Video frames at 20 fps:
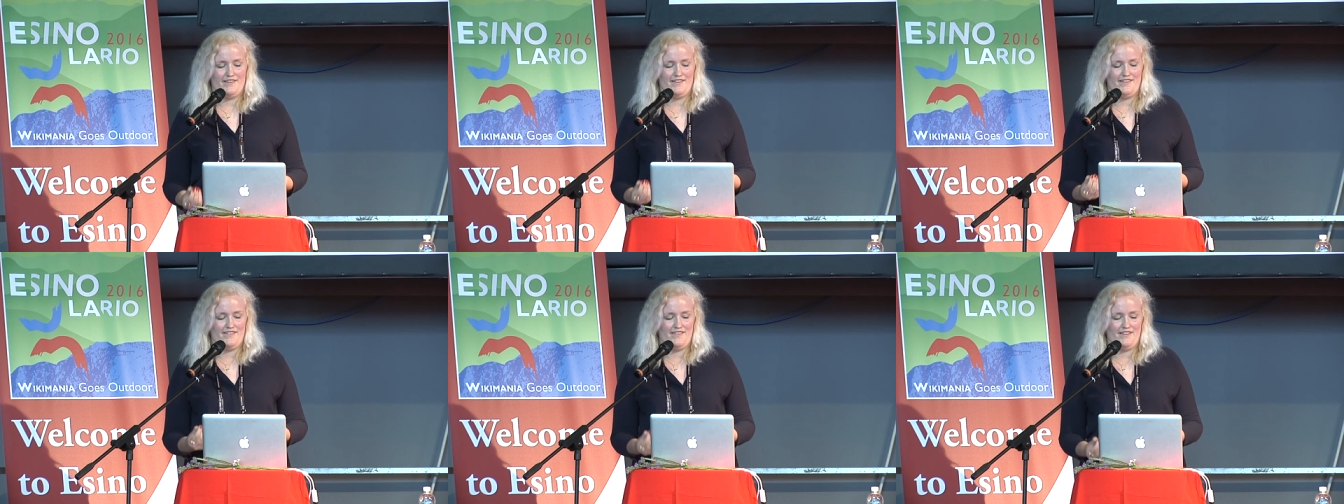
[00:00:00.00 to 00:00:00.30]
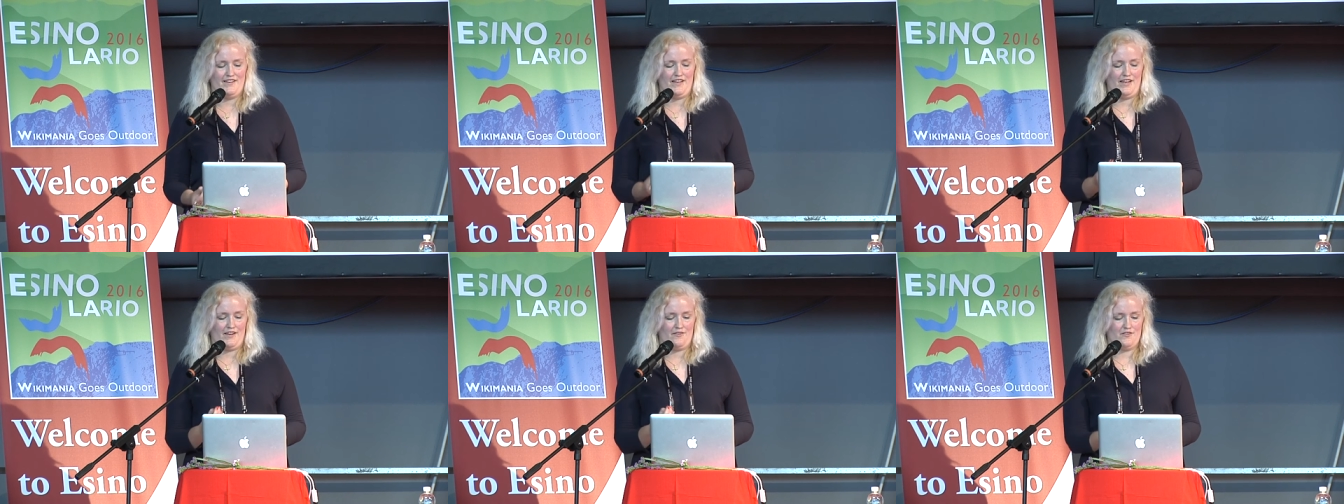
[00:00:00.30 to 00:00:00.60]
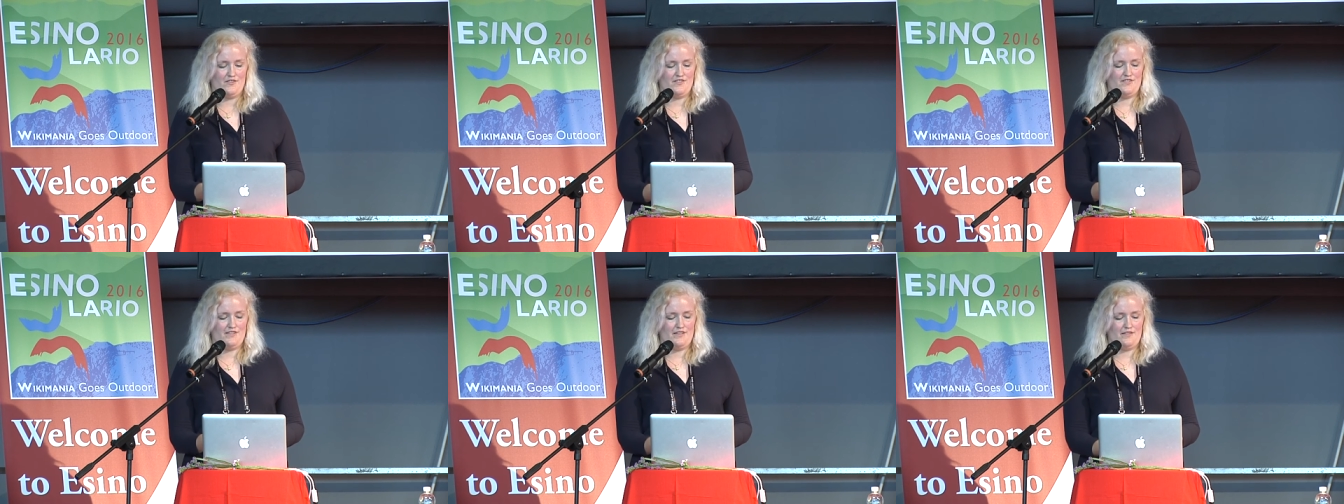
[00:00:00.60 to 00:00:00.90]
in the
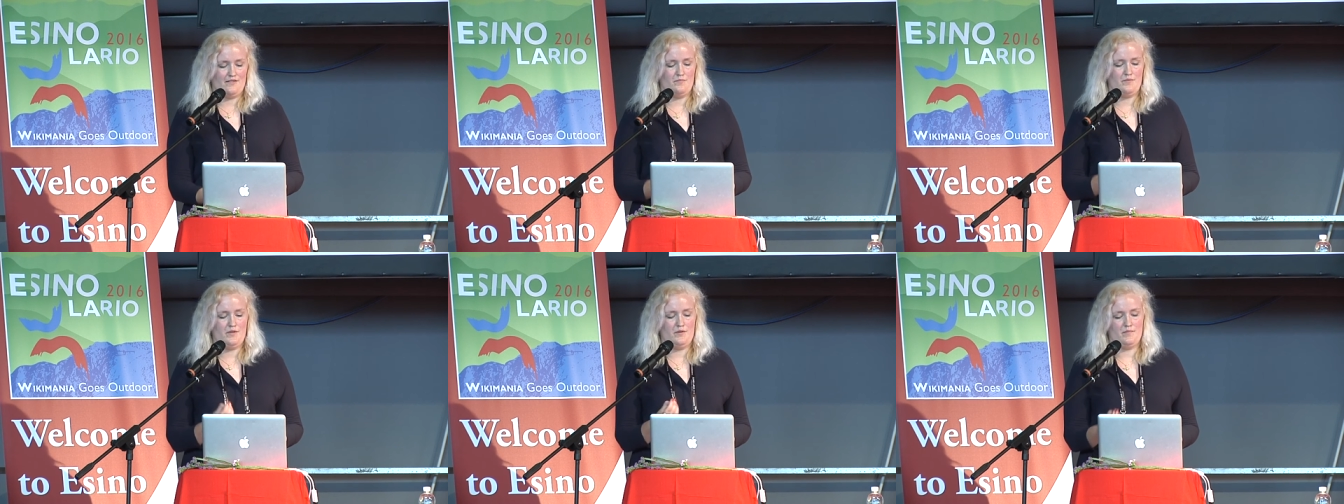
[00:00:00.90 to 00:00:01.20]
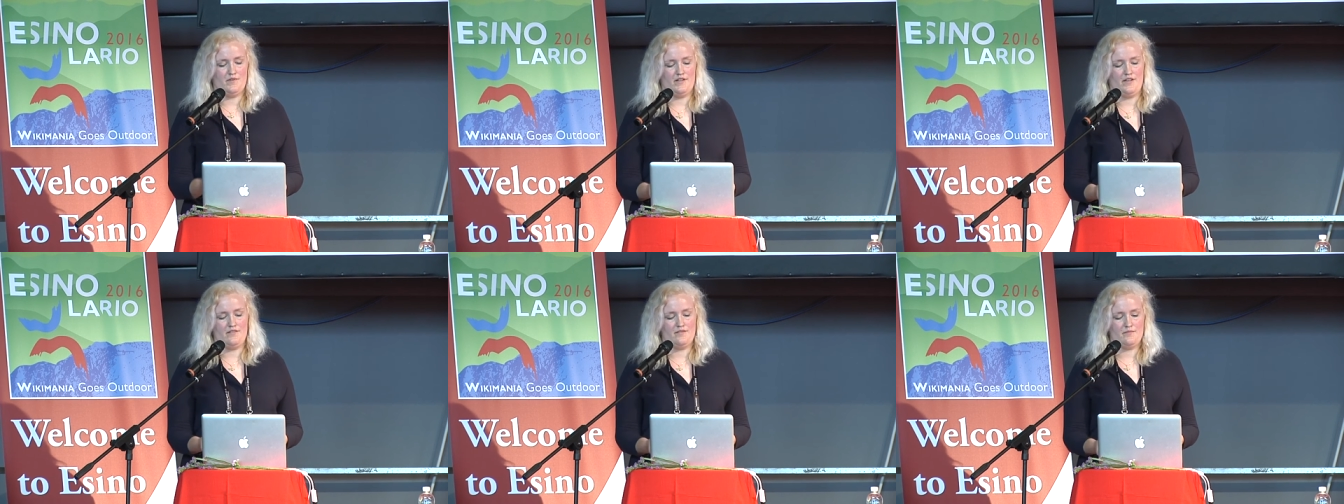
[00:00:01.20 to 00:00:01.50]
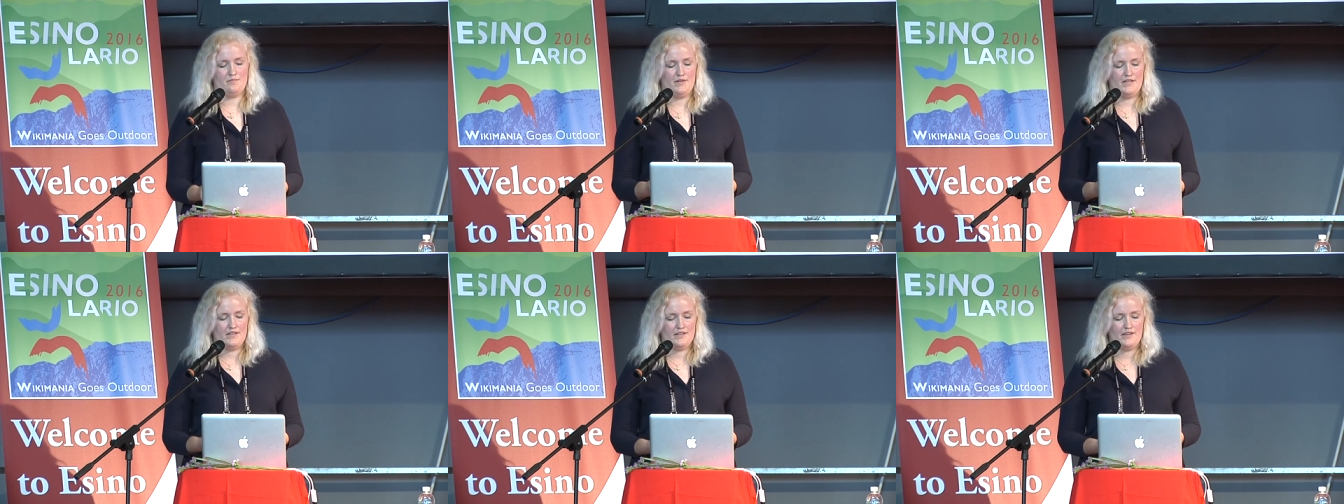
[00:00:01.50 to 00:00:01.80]
language that the people are
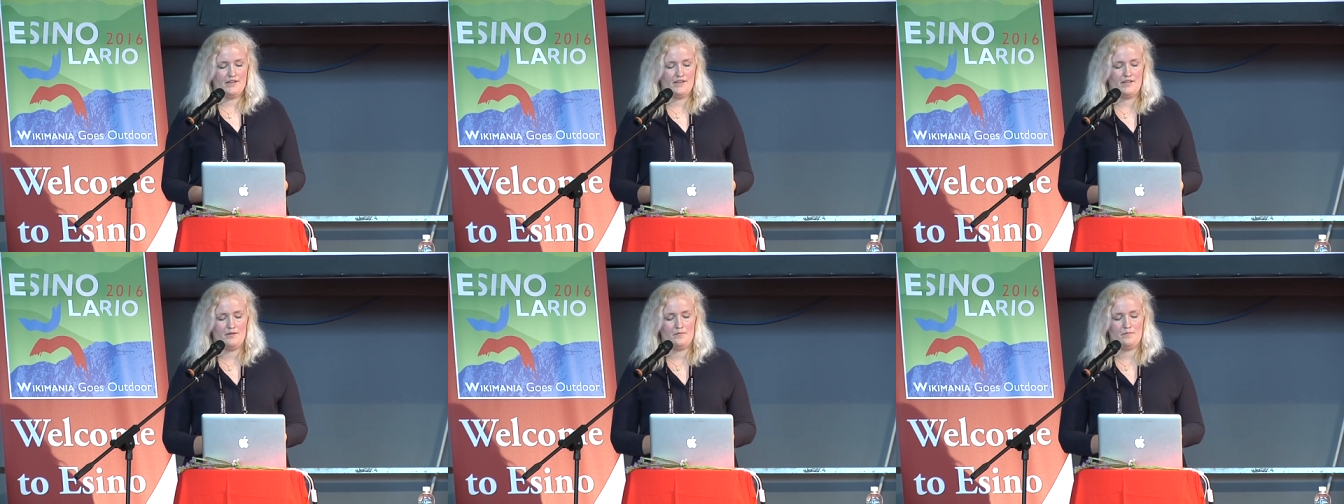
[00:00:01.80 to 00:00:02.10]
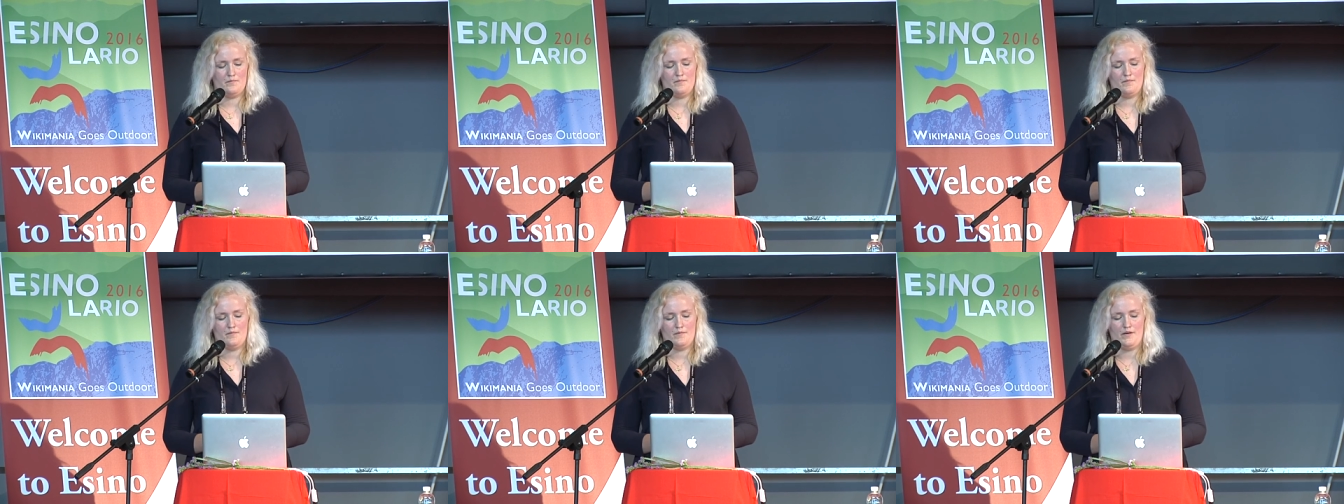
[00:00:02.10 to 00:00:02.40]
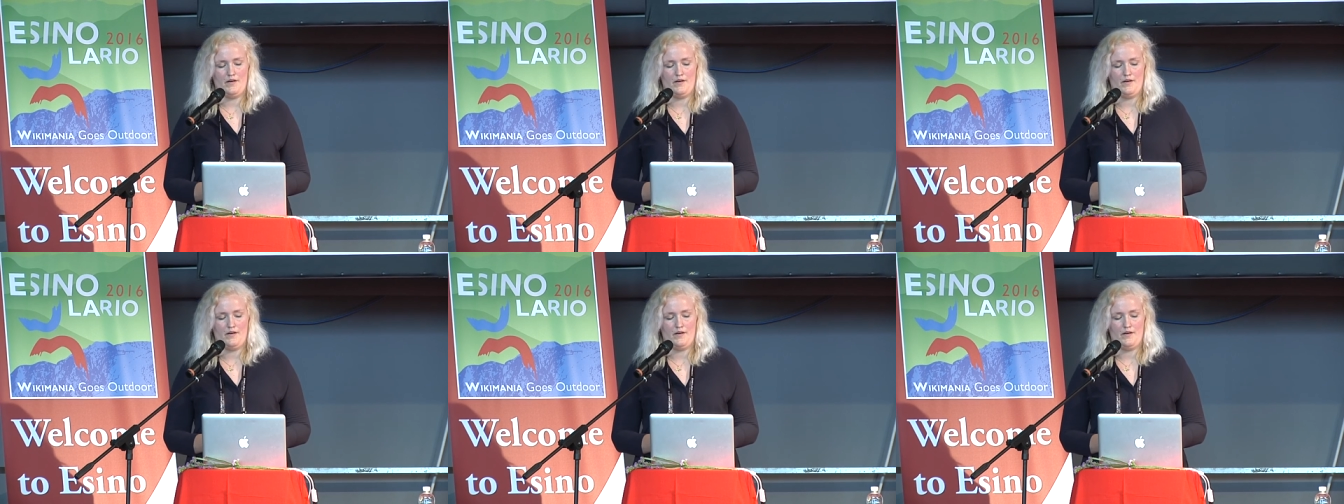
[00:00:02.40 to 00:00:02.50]
speaking.